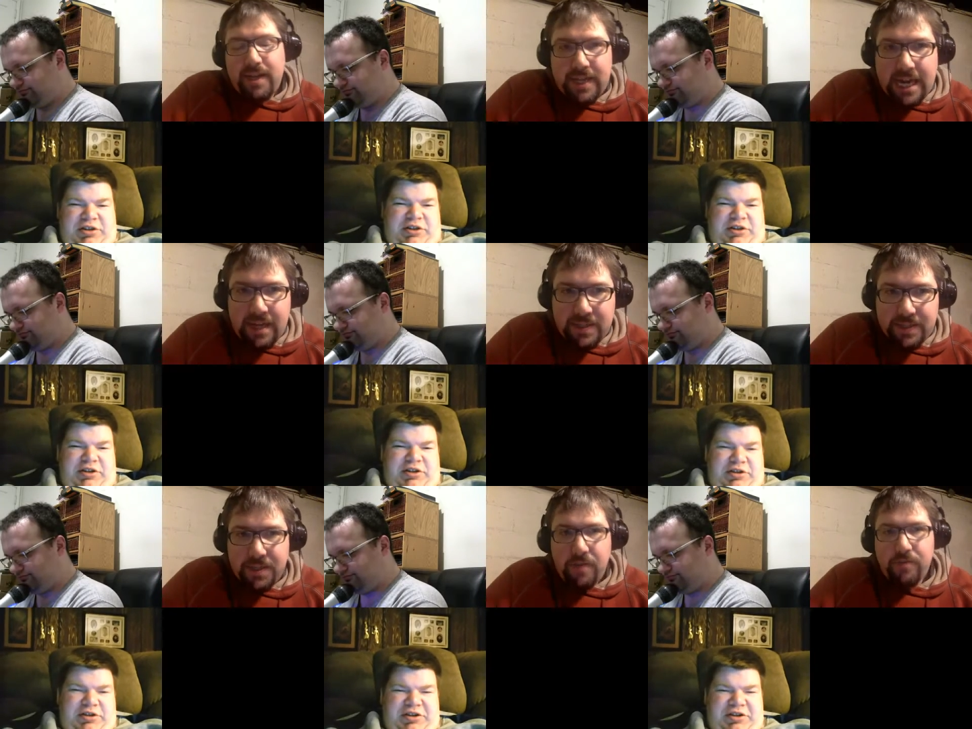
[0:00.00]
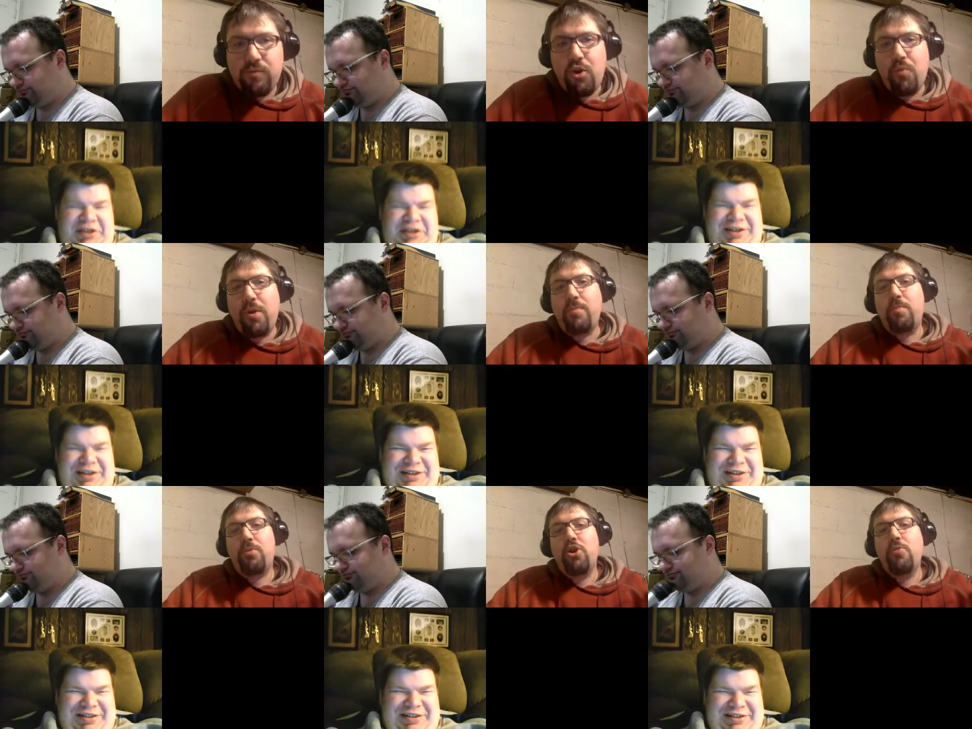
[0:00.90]
Speaker 1: analysis of the Royal Rumble
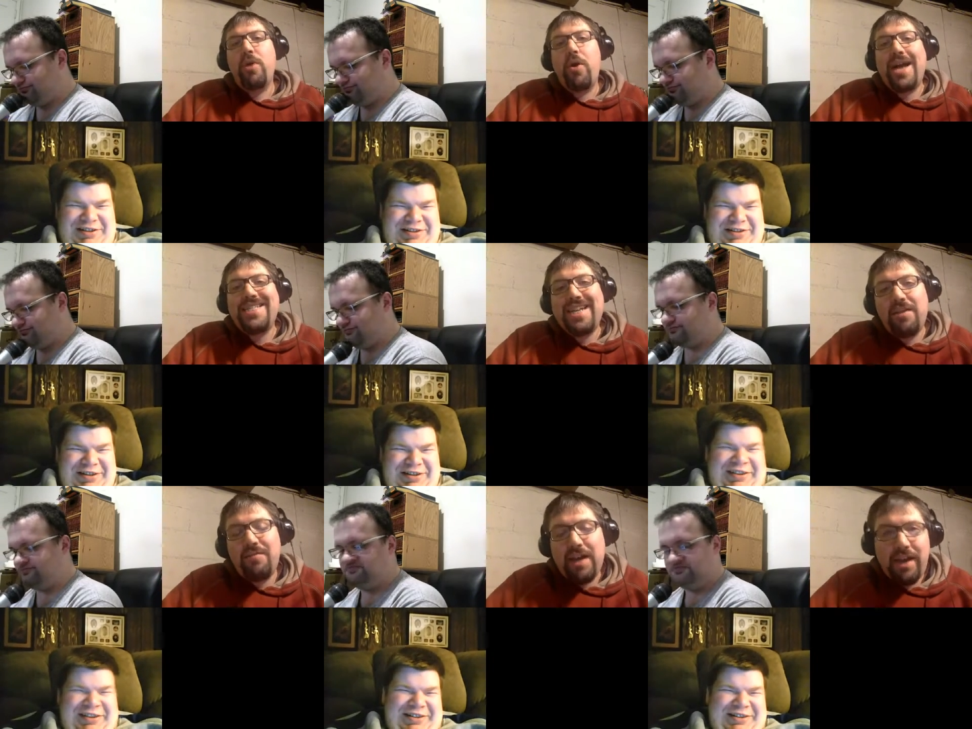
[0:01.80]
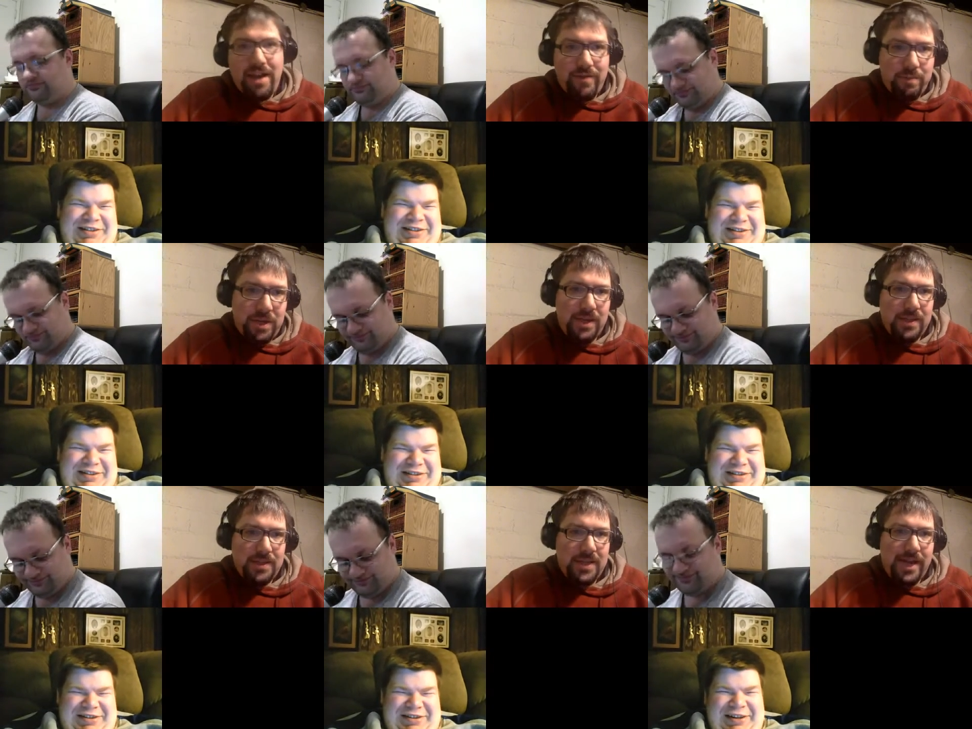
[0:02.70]
promo, identifying everybody in
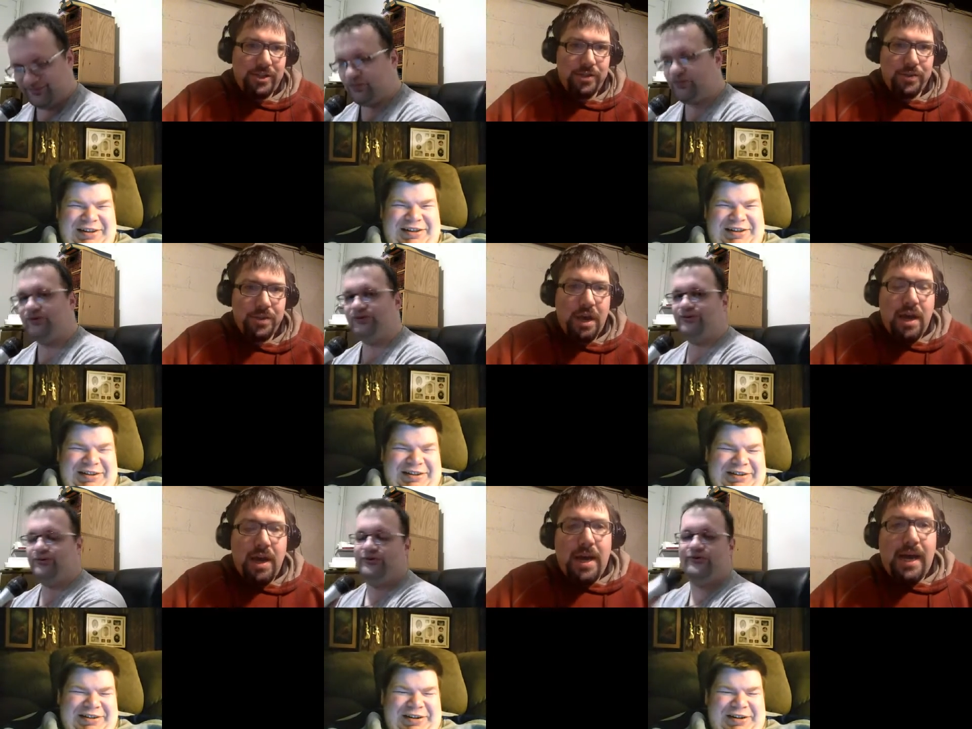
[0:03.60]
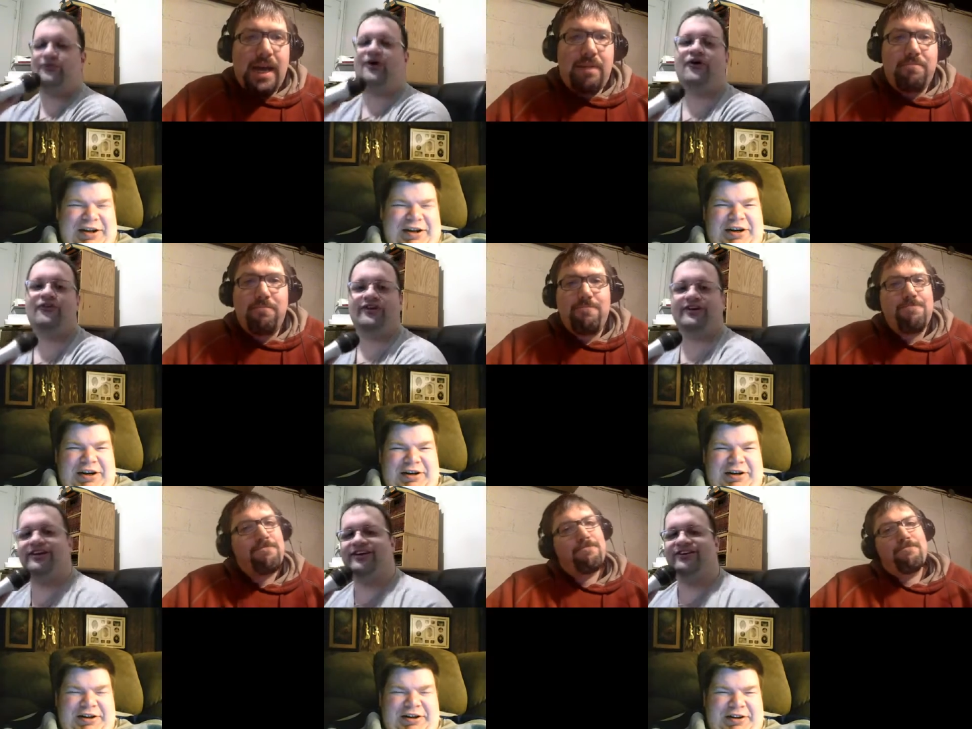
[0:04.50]
the statues. Well, you you um, already
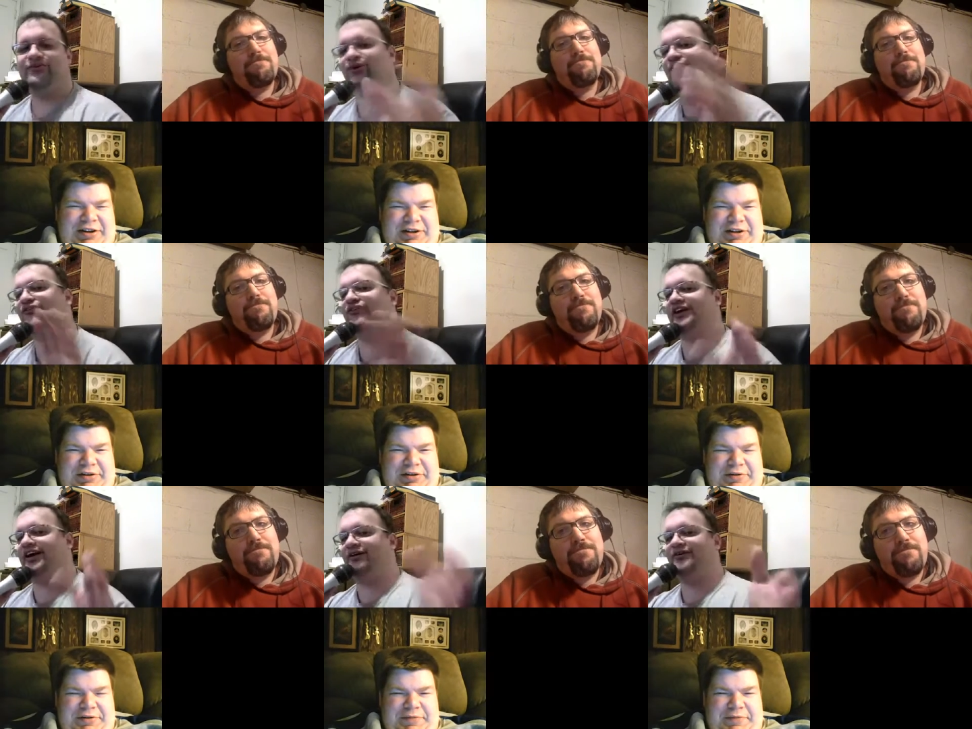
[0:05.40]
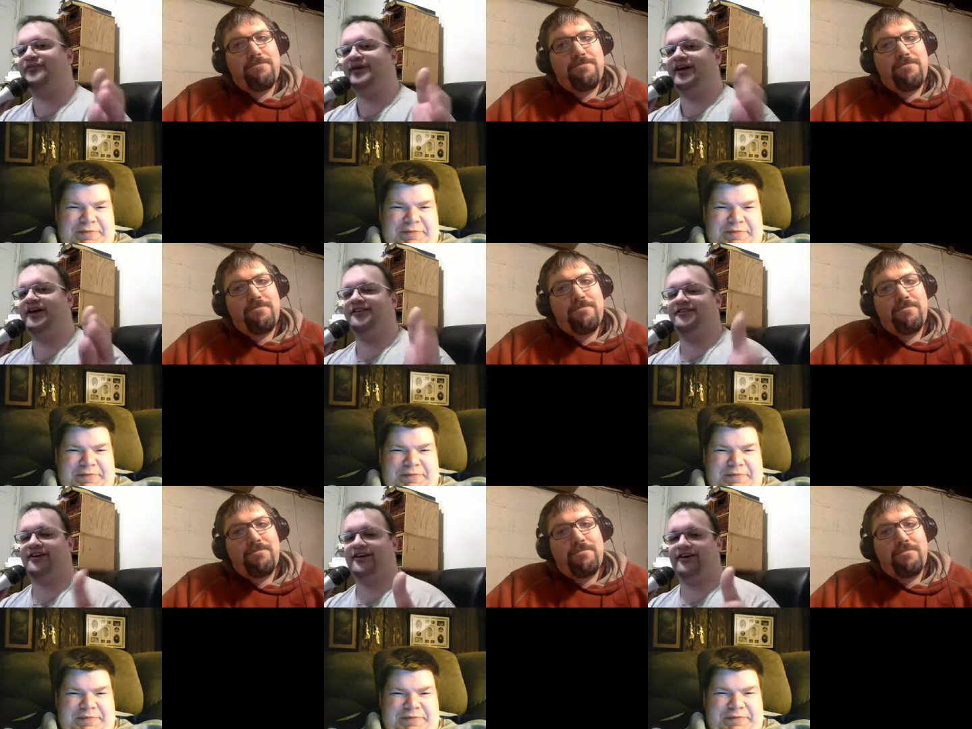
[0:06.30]
Speaker 2: you already outed me
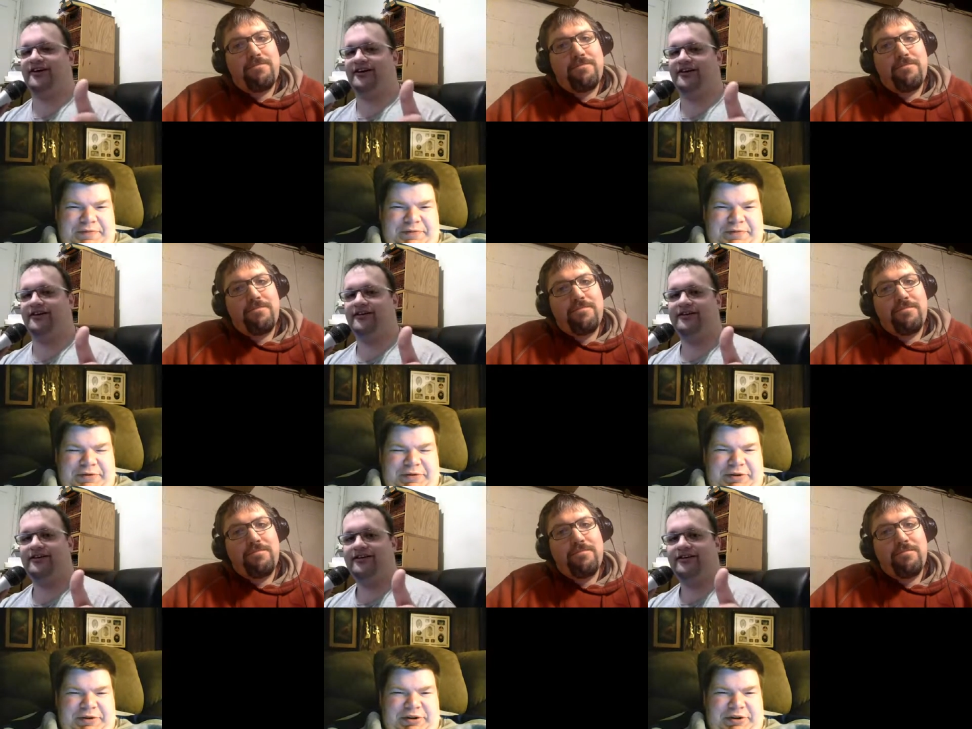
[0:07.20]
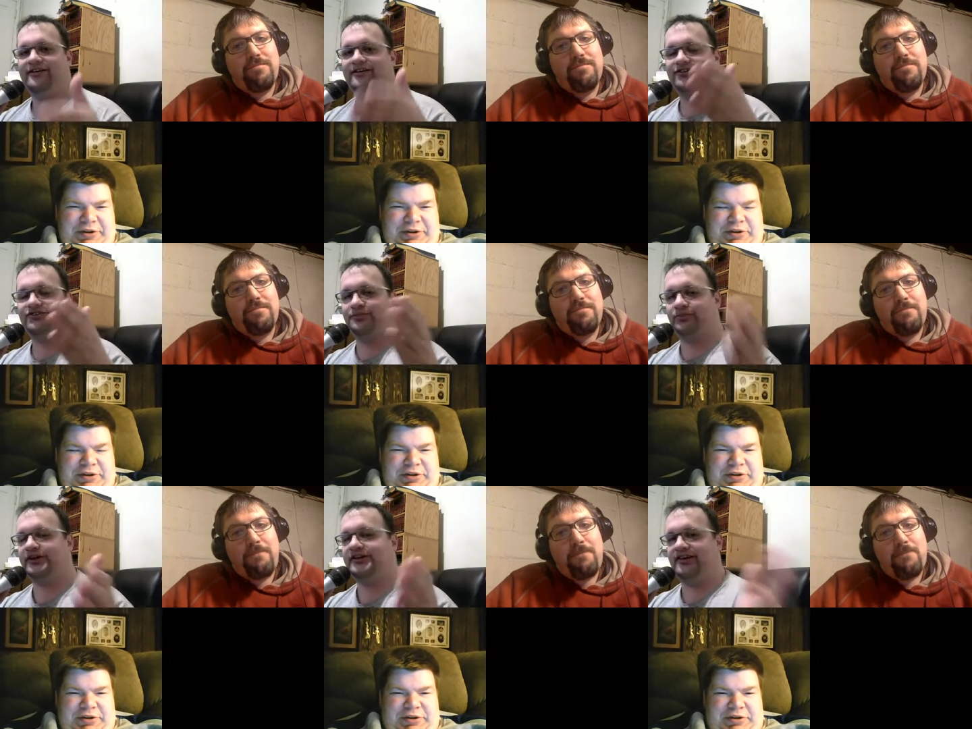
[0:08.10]
as a uh,
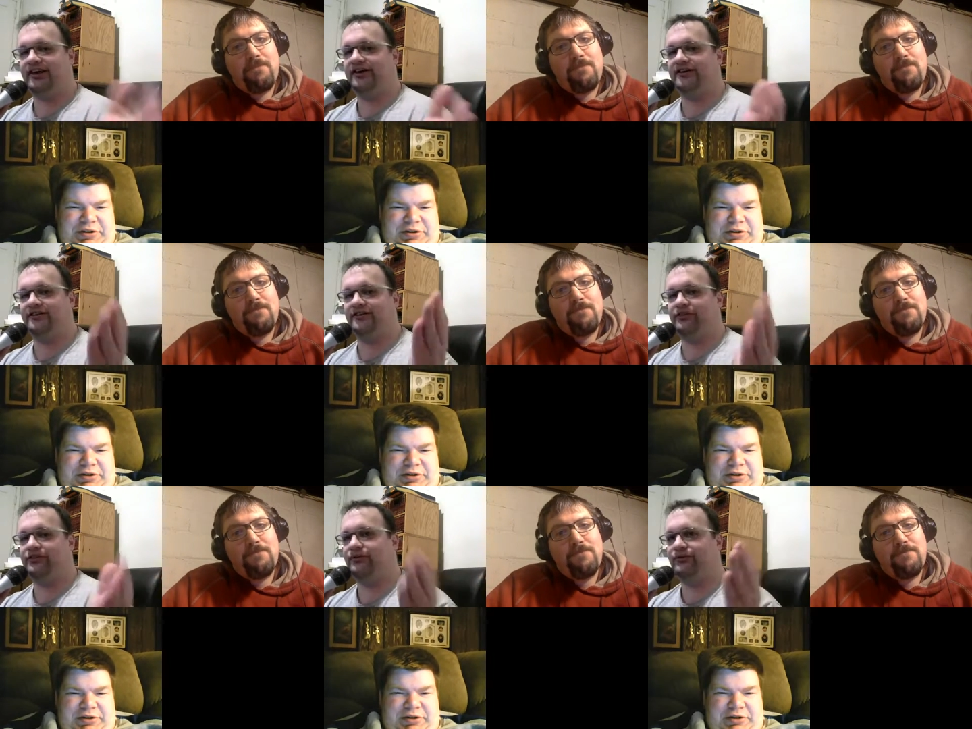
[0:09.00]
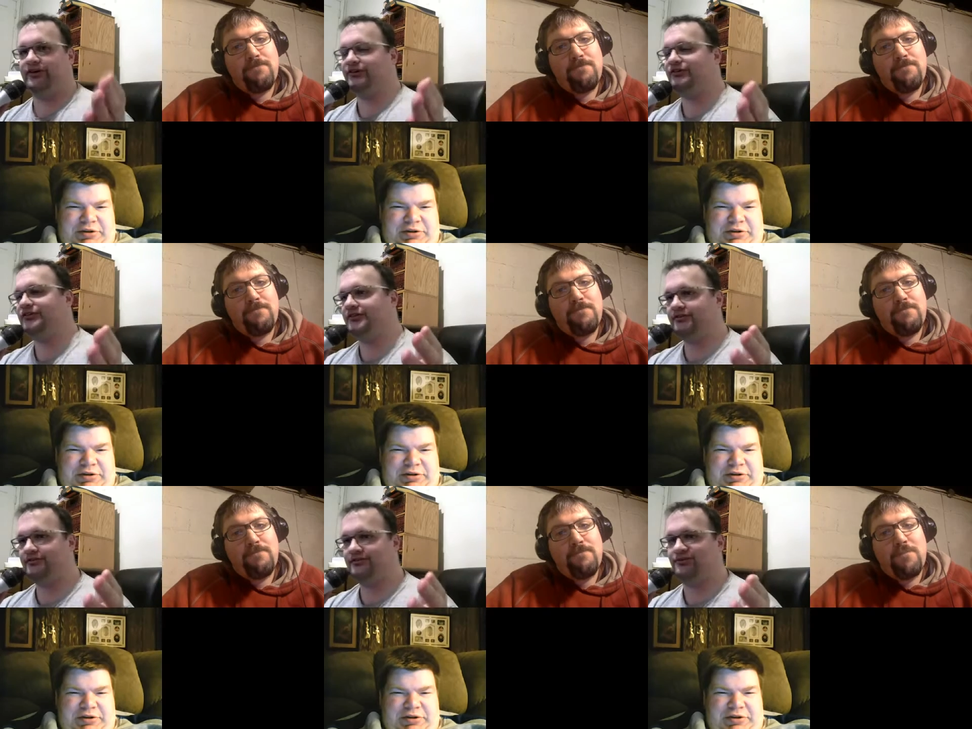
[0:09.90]
spray tan enthusiast.
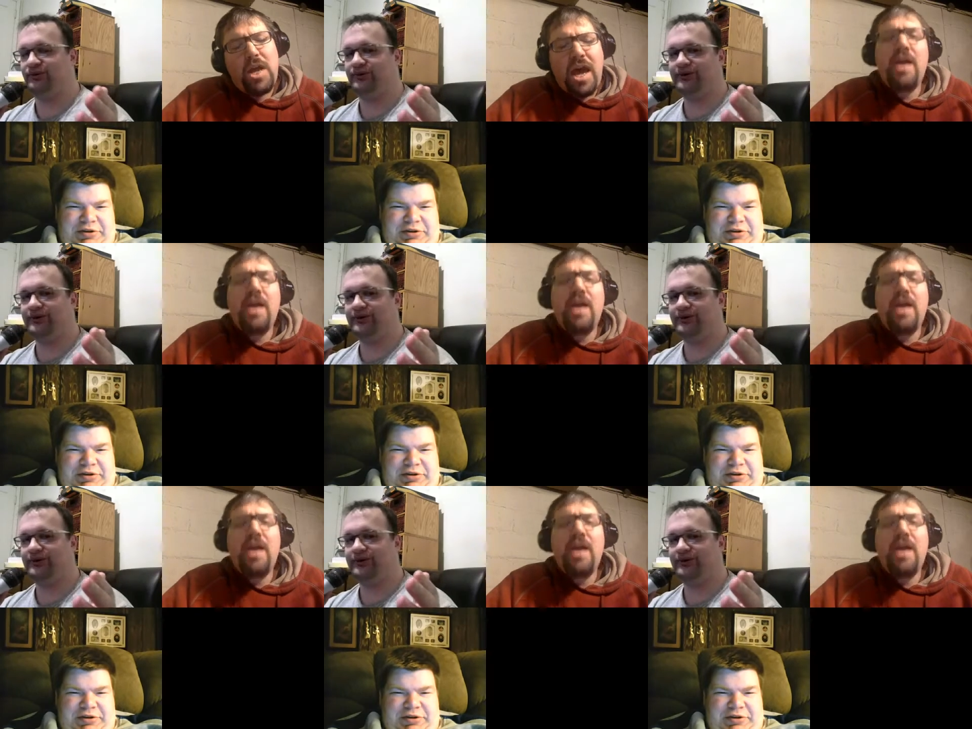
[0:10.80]
Speaker 1: Uh,